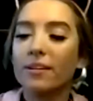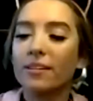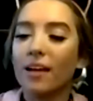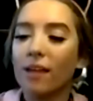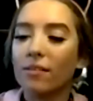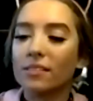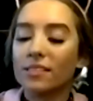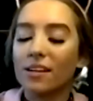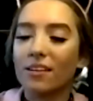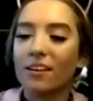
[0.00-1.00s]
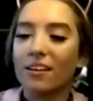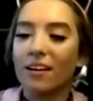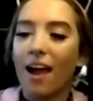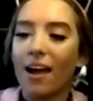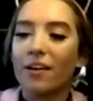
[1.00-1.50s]
I was younger,
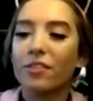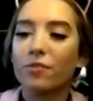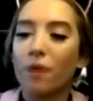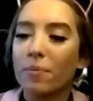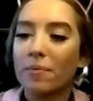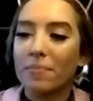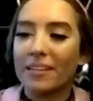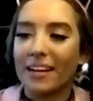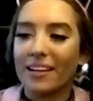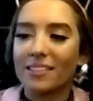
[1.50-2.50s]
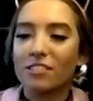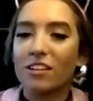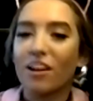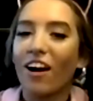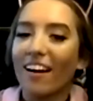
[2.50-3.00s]
I threw up in my dad's
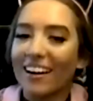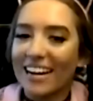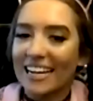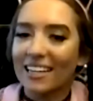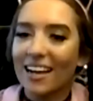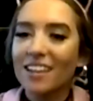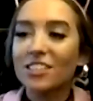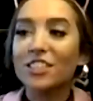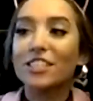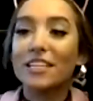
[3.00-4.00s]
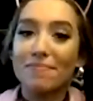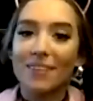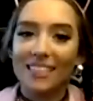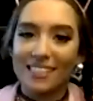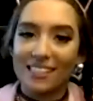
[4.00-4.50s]
car and I shit
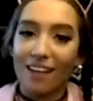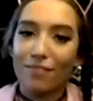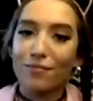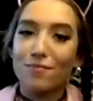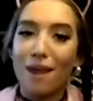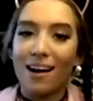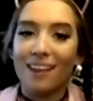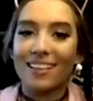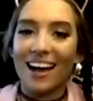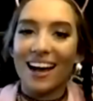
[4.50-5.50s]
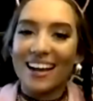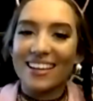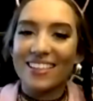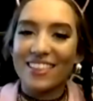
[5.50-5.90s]
myself while I